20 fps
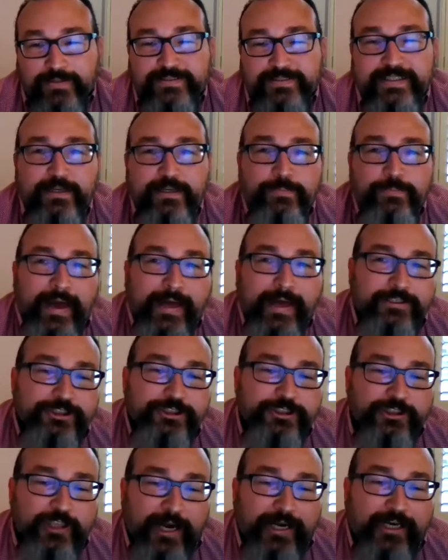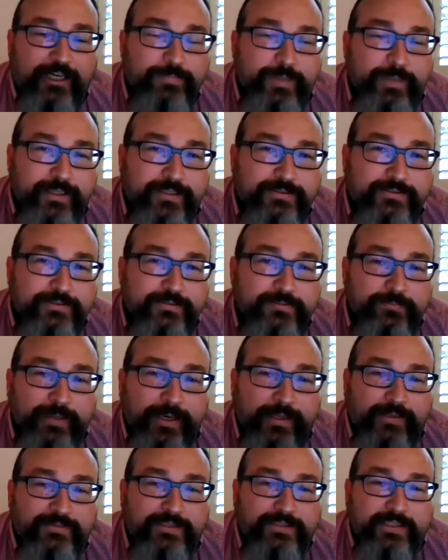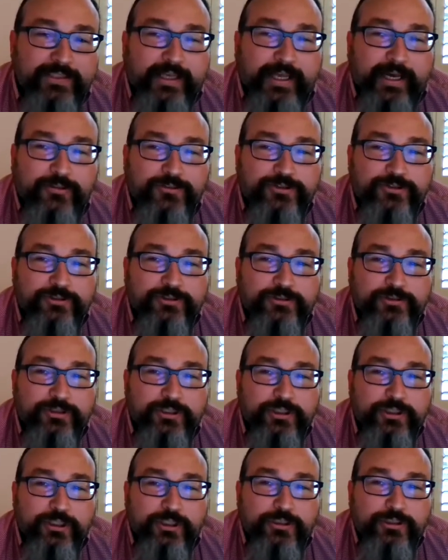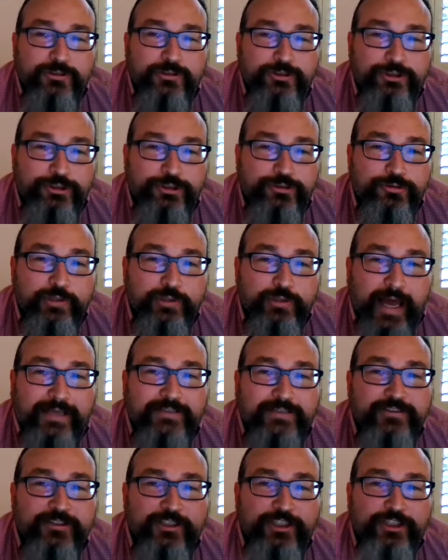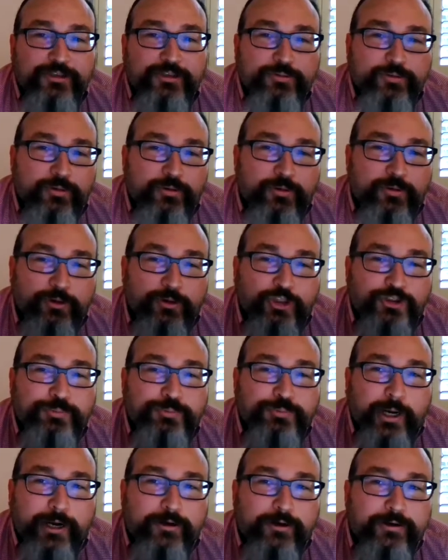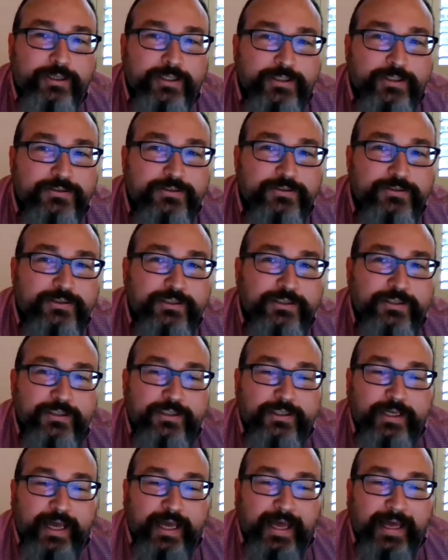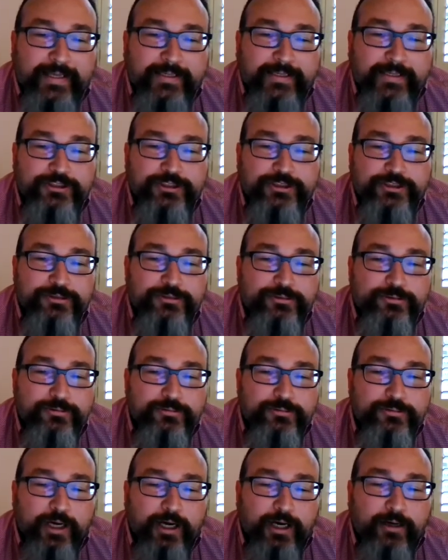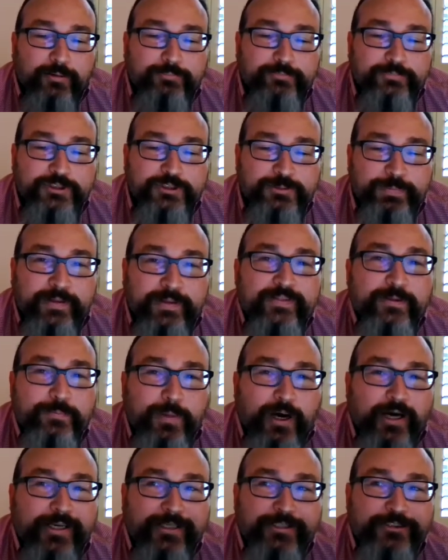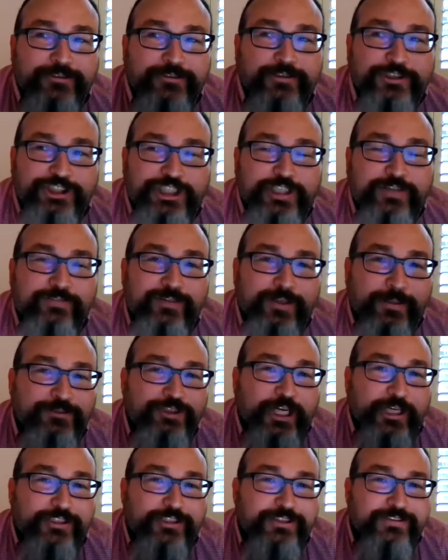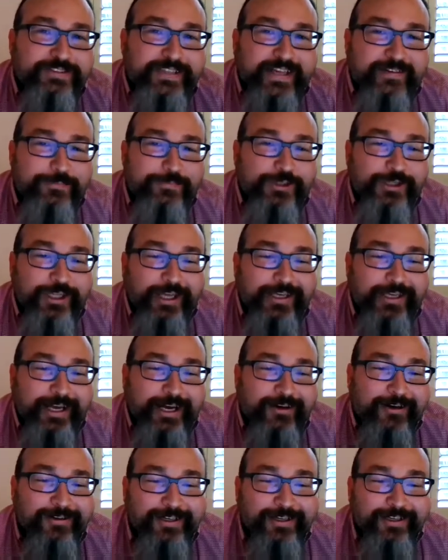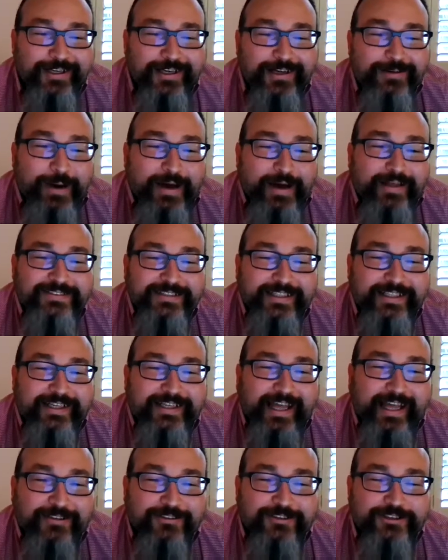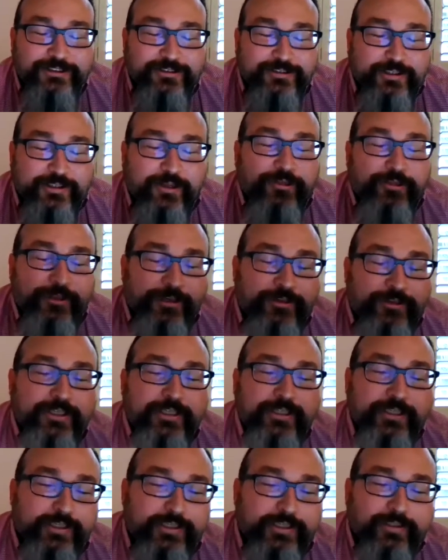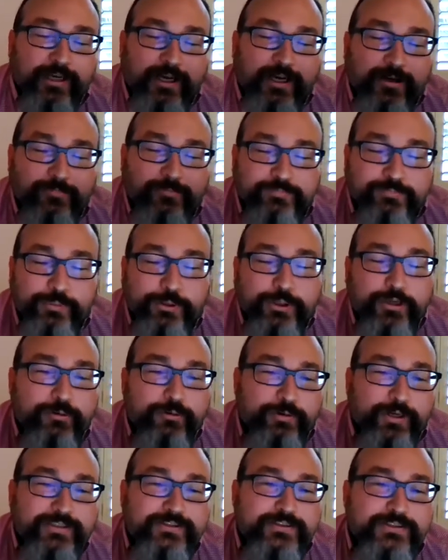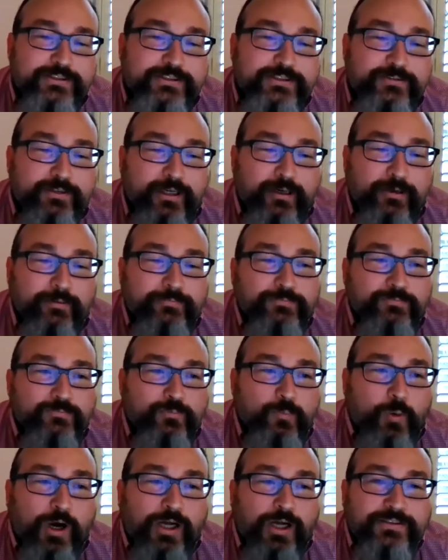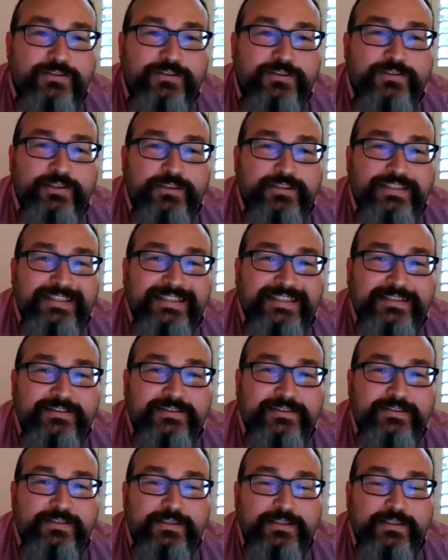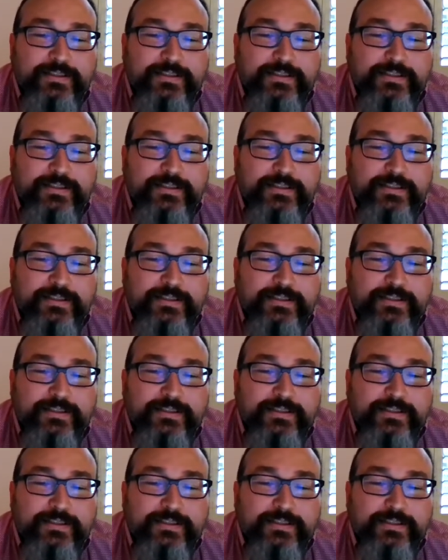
City manager is hired by the city council to execute those priorities and to spend the money to achieve the objectives that have been laid out by the city council, in theory, per the residents' wants and needs.